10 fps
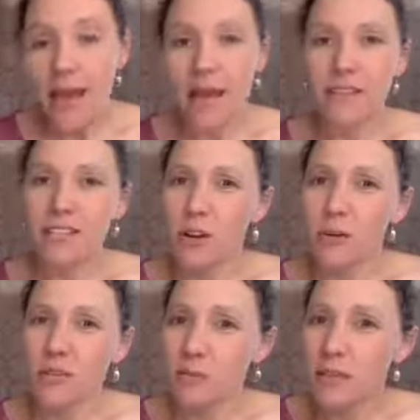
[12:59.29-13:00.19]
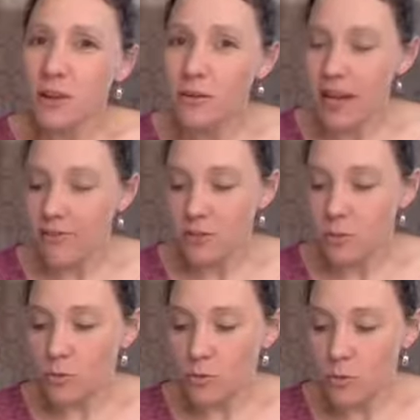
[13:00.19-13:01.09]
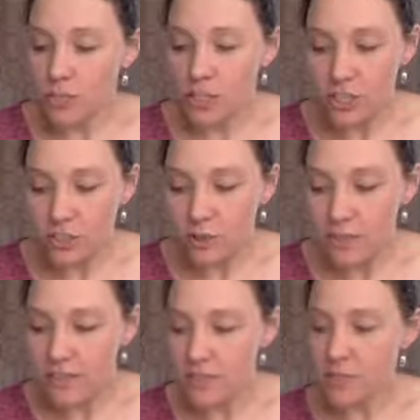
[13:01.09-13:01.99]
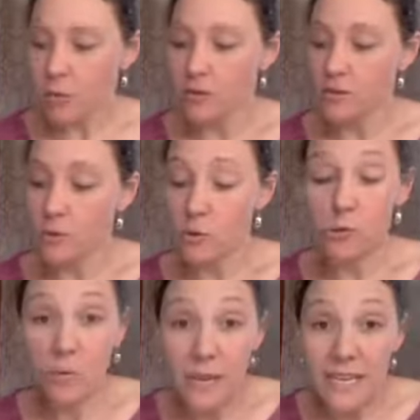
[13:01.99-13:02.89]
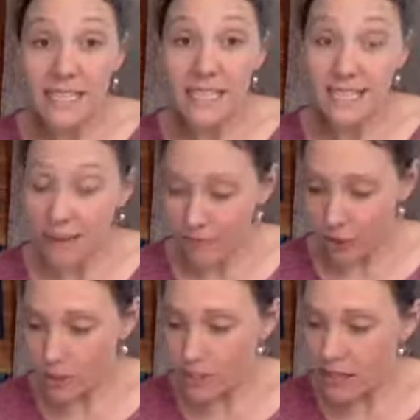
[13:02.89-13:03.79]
And so it was really only after World War II when essential oils were rediscovered,